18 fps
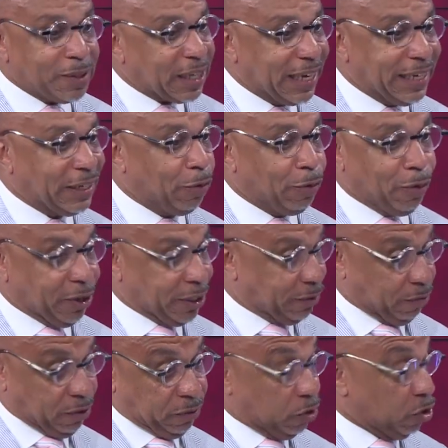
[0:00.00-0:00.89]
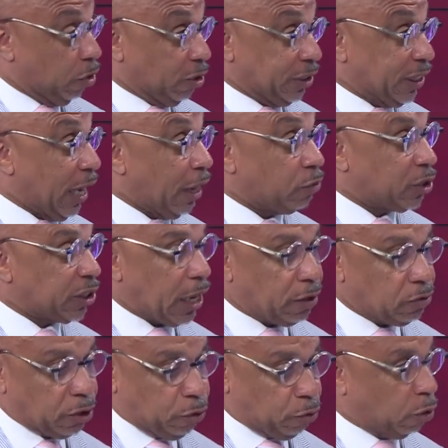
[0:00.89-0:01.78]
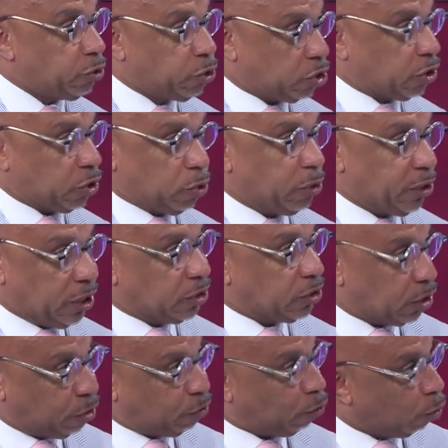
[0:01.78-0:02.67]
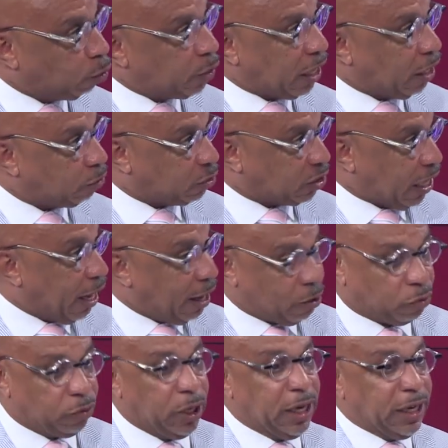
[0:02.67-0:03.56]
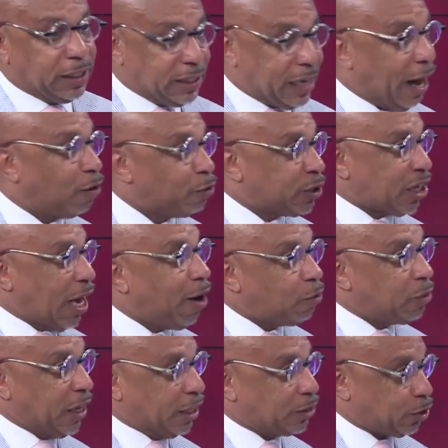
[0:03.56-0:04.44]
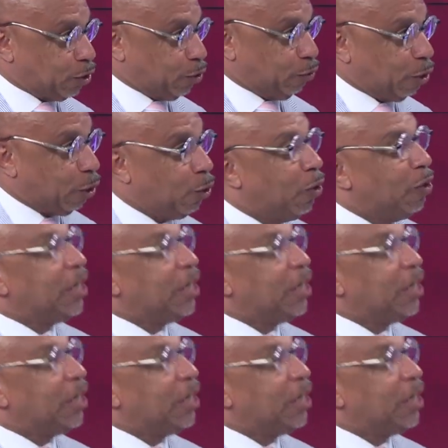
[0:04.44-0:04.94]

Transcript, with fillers: it or you know, a downtown, the grocery store doesn't grow downtown. Downtown has to grow,